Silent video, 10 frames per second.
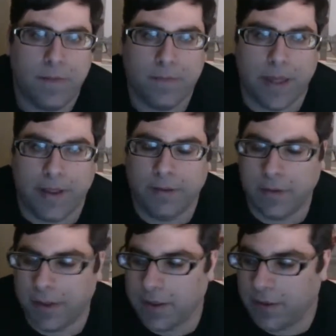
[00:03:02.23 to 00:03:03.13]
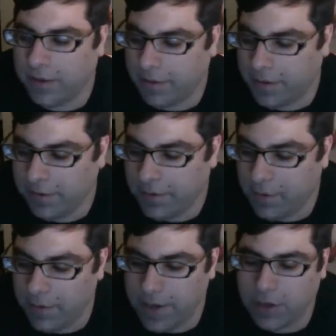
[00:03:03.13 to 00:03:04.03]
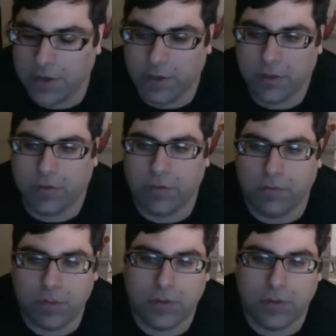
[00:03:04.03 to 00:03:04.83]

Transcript: that creates a certain